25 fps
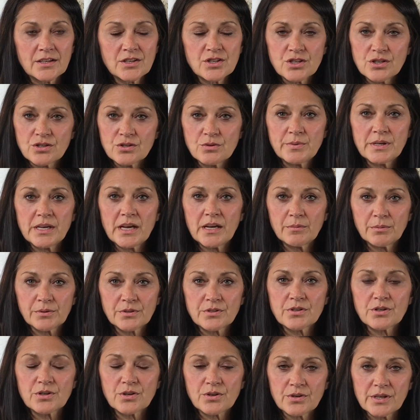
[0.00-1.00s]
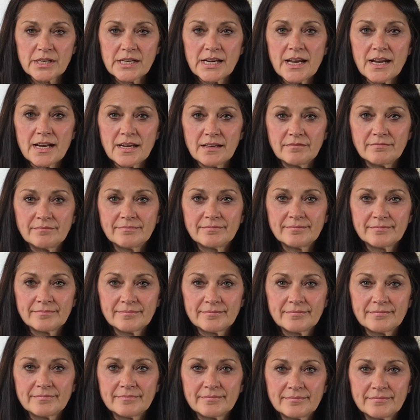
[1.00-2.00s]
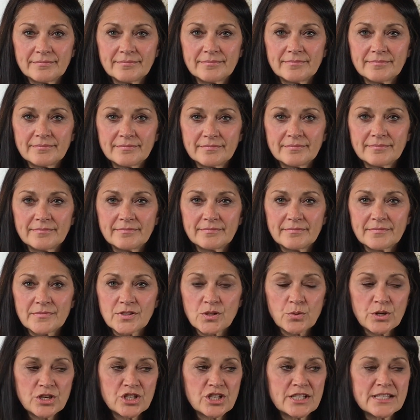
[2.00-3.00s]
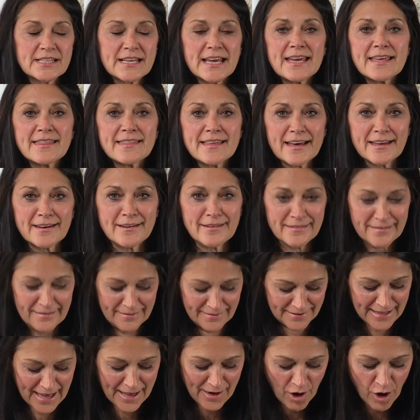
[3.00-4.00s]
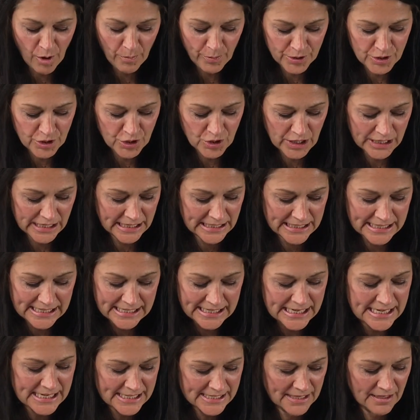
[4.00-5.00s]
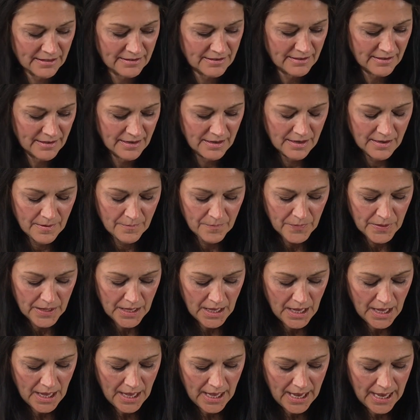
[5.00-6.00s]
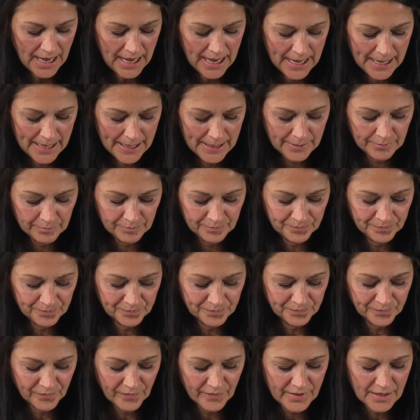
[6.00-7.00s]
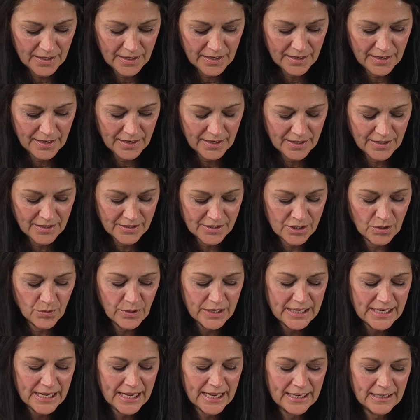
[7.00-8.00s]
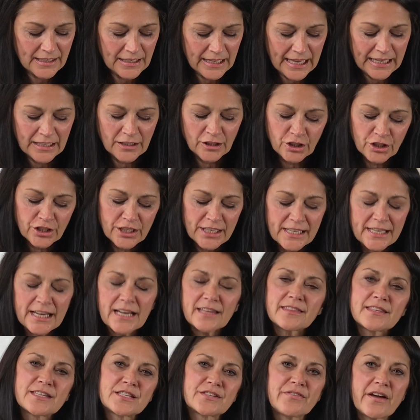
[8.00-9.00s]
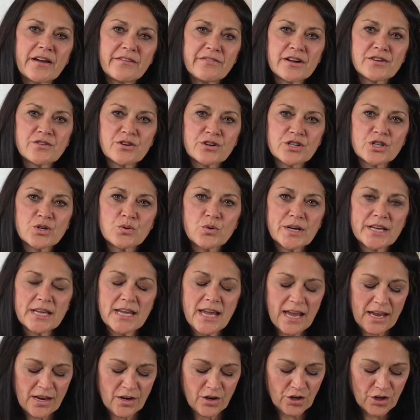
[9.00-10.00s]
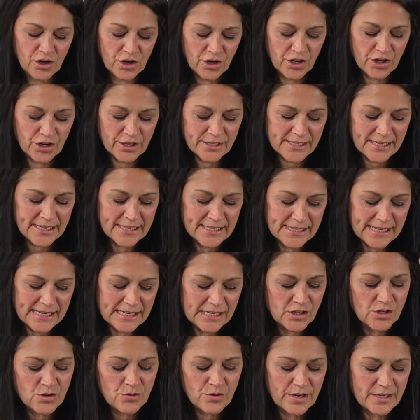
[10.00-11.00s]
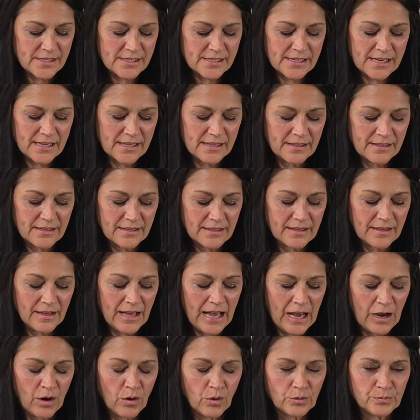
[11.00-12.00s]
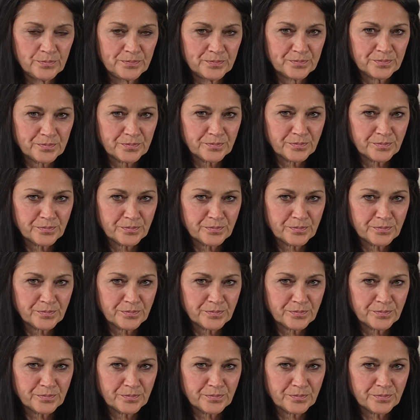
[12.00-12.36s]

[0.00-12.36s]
to be able to create. So we should take that opportunity and seize it. So in looking at this 528 hertz, it's interesting how